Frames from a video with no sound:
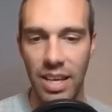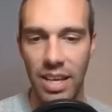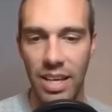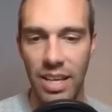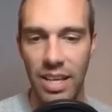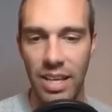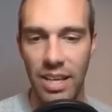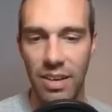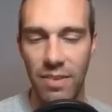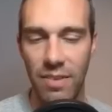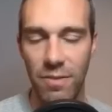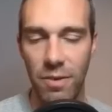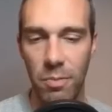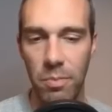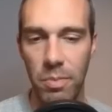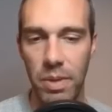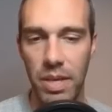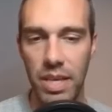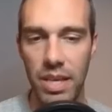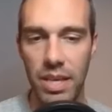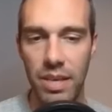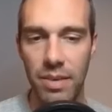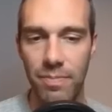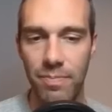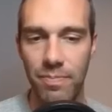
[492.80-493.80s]
for
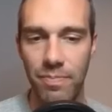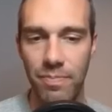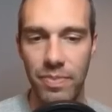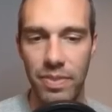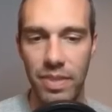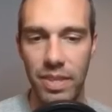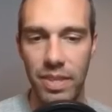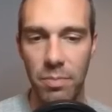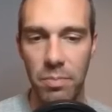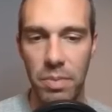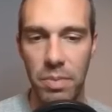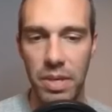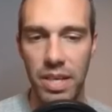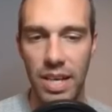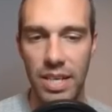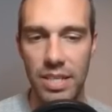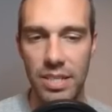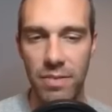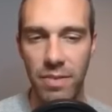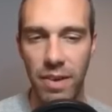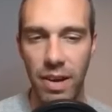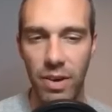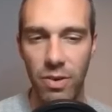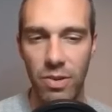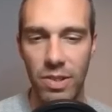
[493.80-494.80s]
me, because
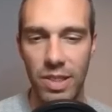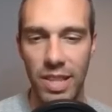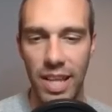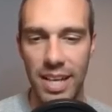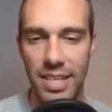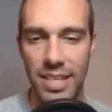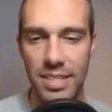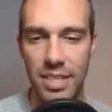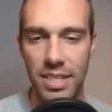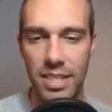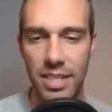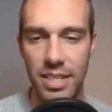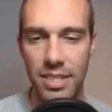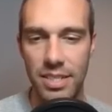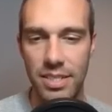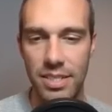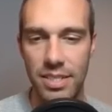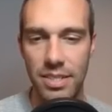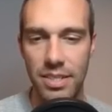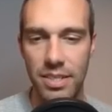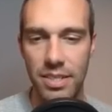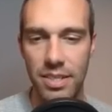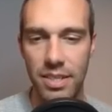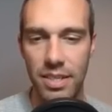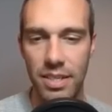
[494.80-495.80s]
of how glassy it is,